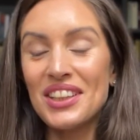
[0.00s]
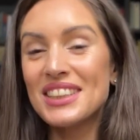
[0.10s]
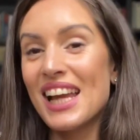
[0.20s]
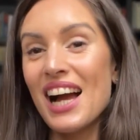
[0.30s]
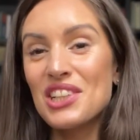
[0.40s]
they
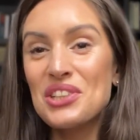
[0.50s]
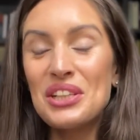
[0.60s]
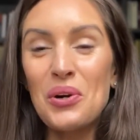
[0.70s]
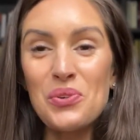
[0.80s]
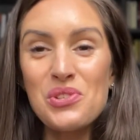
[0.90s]
actually
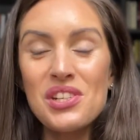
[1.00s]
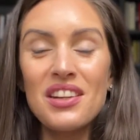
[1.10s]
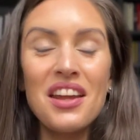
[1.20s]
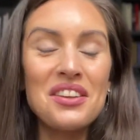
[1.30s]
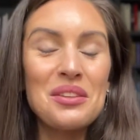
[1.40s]
hosted
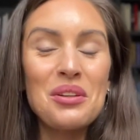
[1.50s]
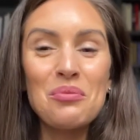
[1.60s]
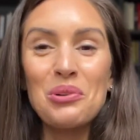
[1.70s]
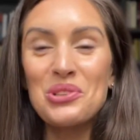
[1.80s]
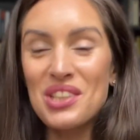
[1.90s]
the
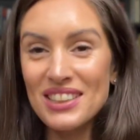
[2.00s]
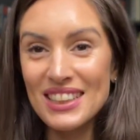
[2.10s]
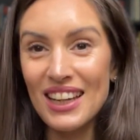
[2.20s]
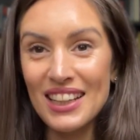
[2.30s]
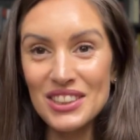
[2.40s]
most
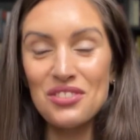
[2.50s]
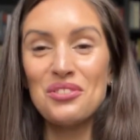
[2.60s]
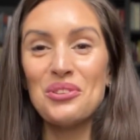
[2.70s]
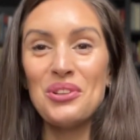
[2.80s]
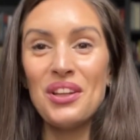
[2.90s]

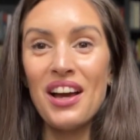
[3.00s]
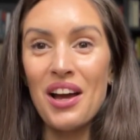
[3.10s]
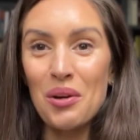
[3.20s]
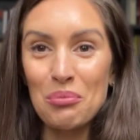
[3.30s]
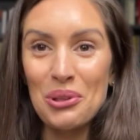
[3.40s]
delightful
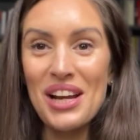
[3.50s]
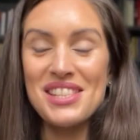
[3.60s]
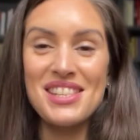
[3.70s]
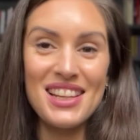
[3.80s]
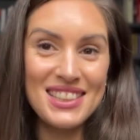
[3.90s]

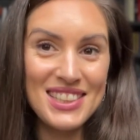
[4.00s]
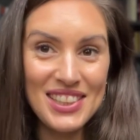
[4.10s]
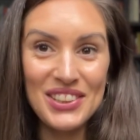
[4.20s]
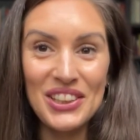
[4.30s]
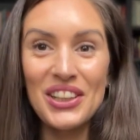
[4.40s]
press
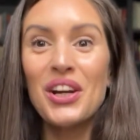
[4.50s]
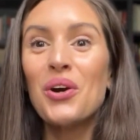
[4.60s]
dinner,